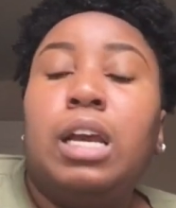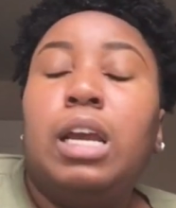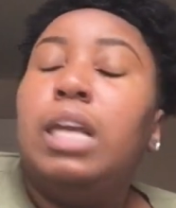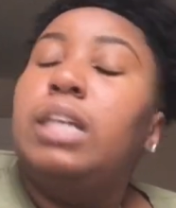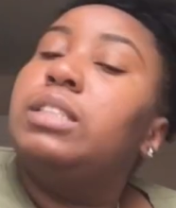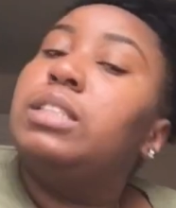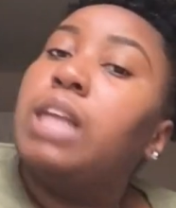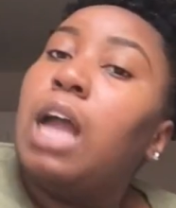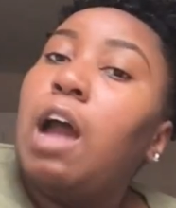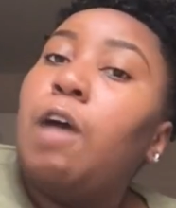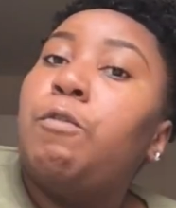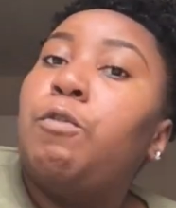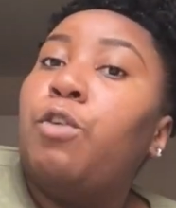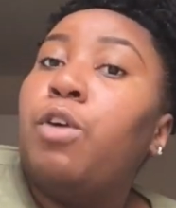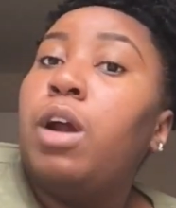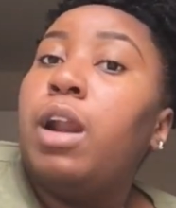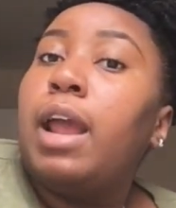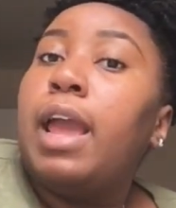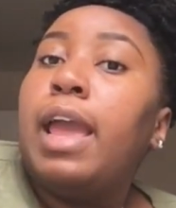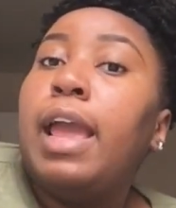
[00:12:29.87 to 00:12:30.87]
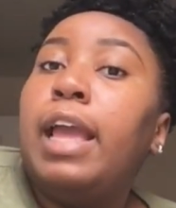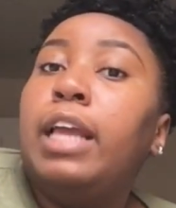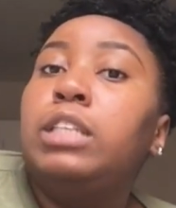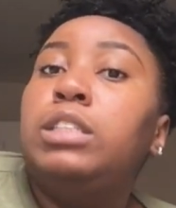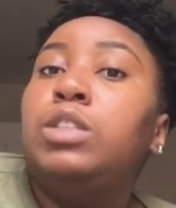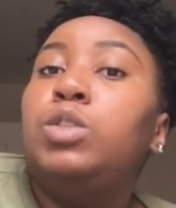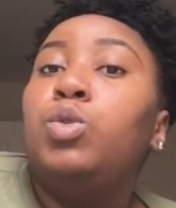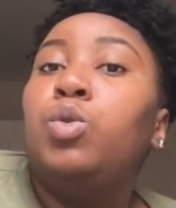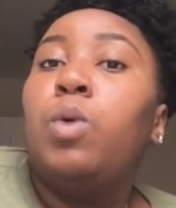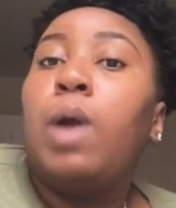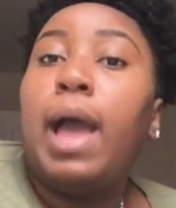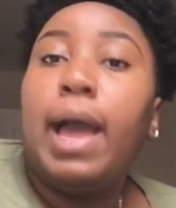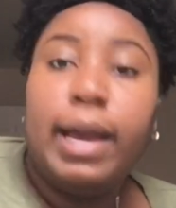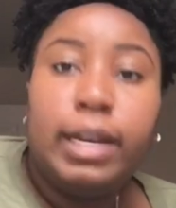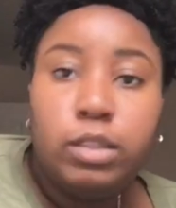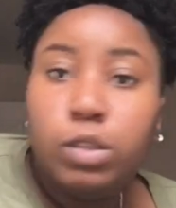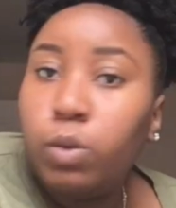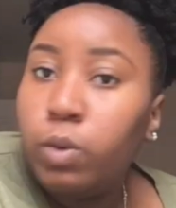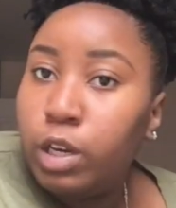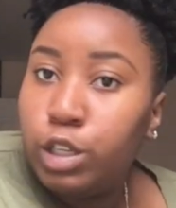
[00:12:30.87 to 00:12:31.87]
It's not for that. It's to
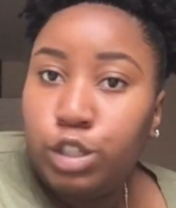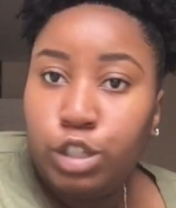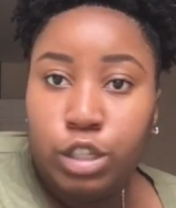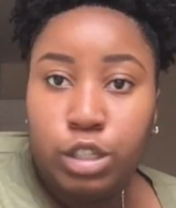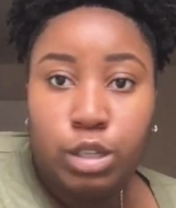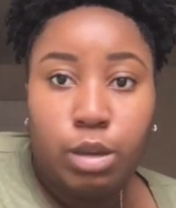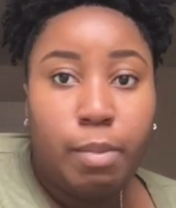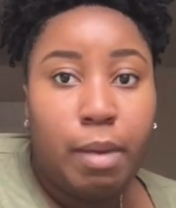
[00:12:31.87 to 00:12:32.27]
ask questions